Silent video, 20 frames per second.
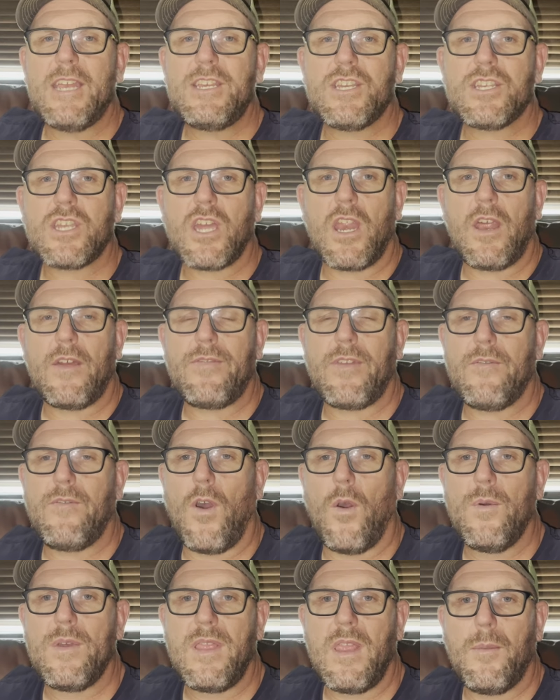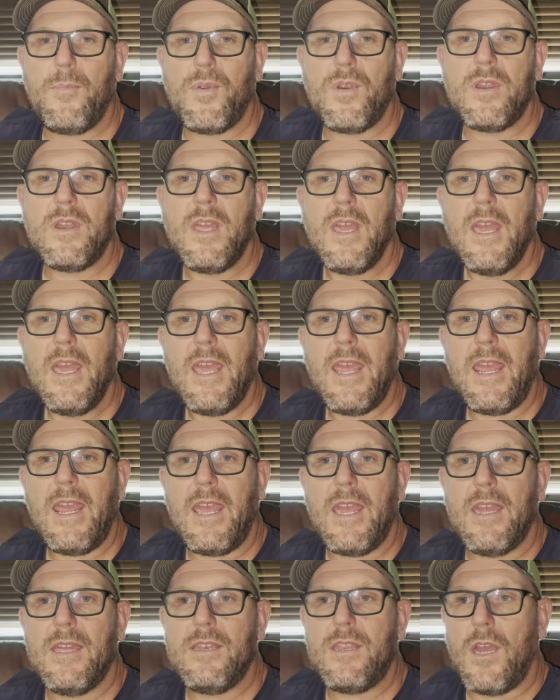just got off the phone with Lippert
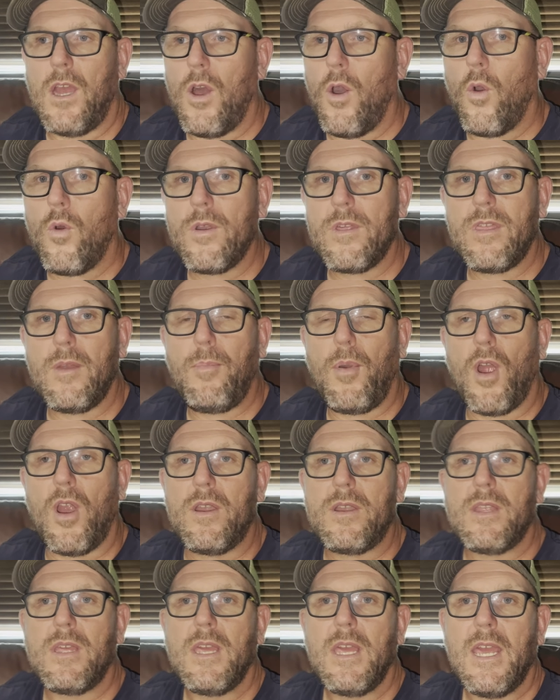and uh, ordered the part.